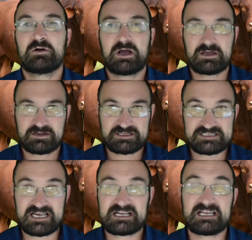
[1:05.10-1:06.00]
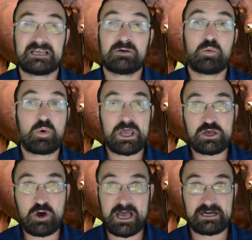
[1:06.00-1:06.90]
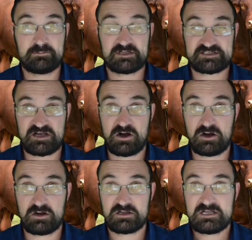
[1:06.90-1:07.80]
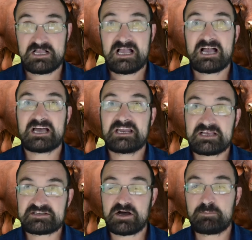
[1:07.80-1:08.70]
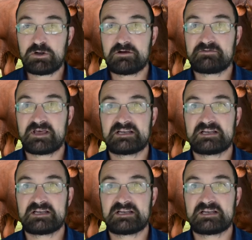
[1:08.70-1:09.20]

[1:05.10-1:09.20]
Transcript: exactly where your animals are. An example of that